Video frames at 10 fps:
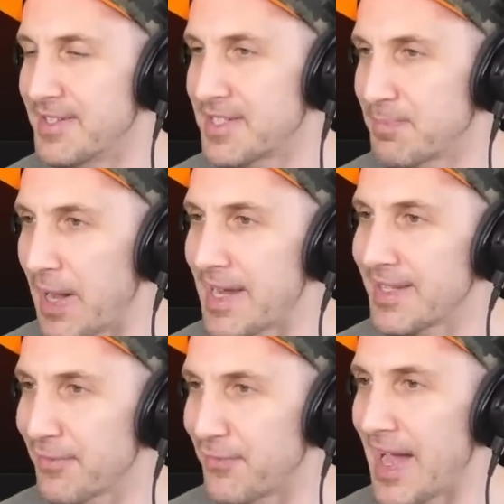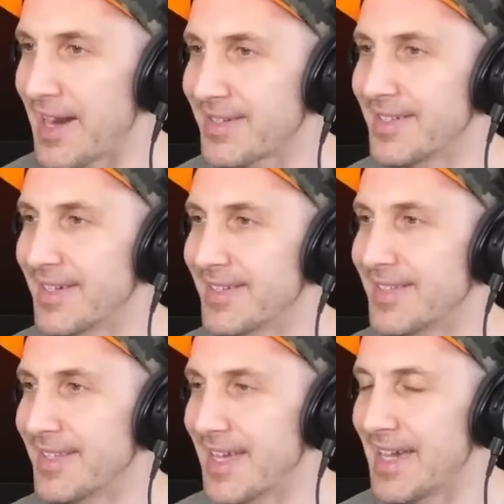despite the fact
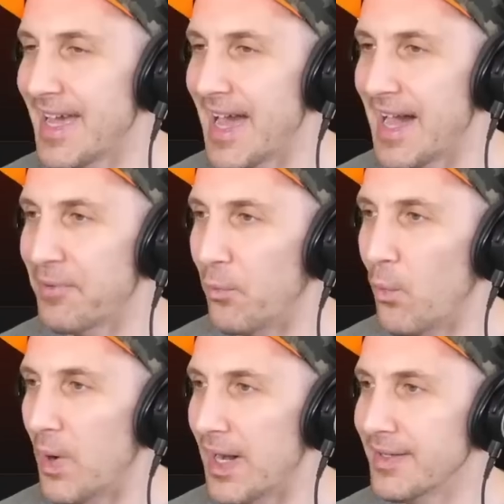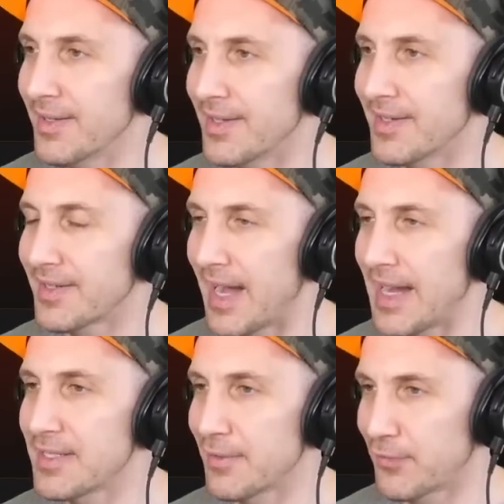that they had one
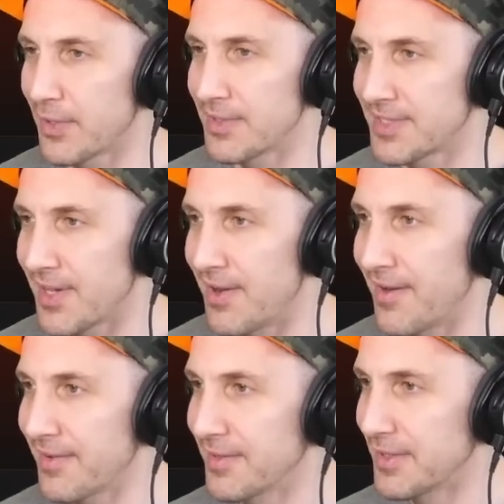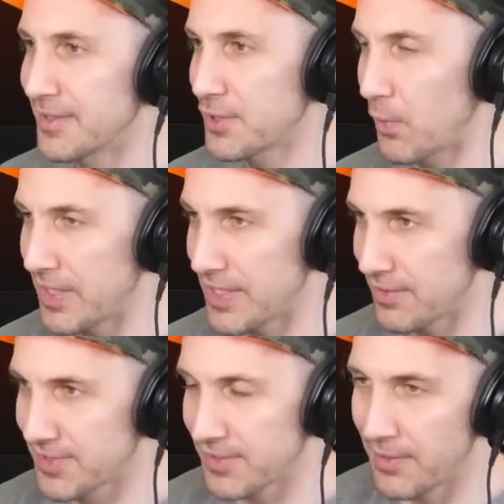kind of good song 20
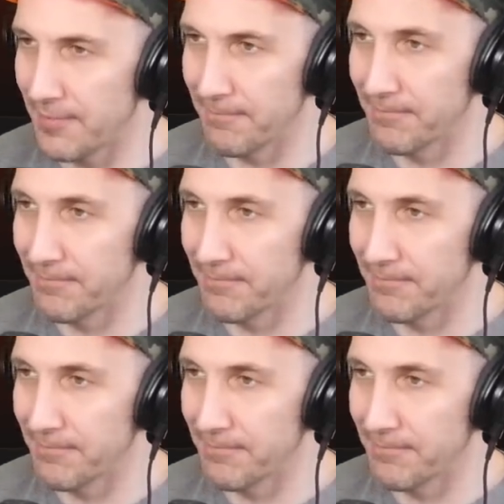years ago.